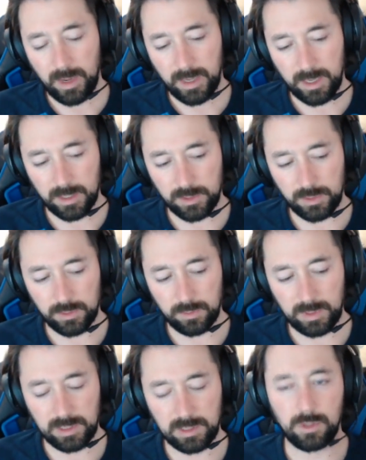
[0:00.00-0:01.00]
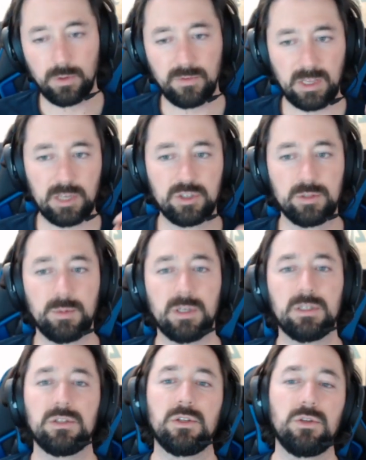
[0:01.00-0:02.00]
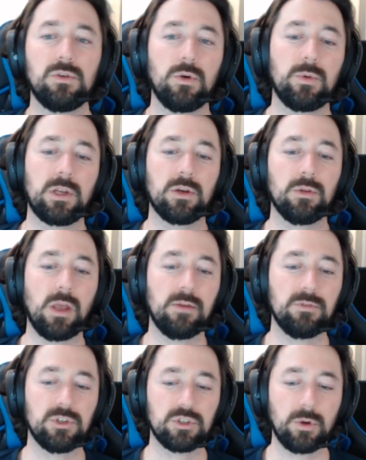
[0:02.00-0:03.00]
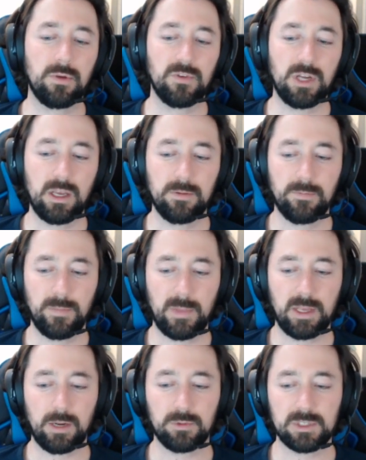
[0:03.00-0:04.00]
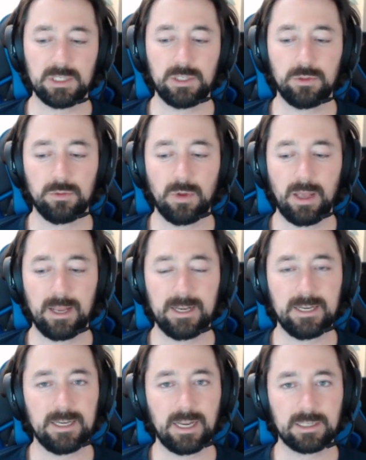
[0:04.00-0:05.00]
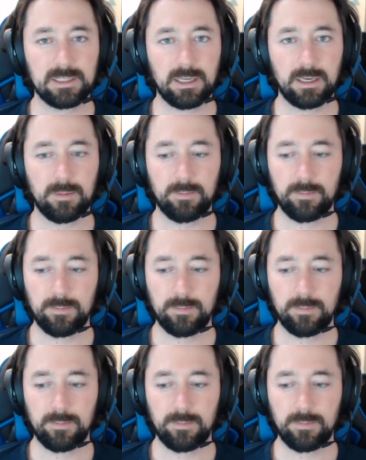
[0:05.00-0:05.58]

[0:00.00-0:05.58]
And you hit the notifications button so that you know when I go live with the show every day. And I will see you next time.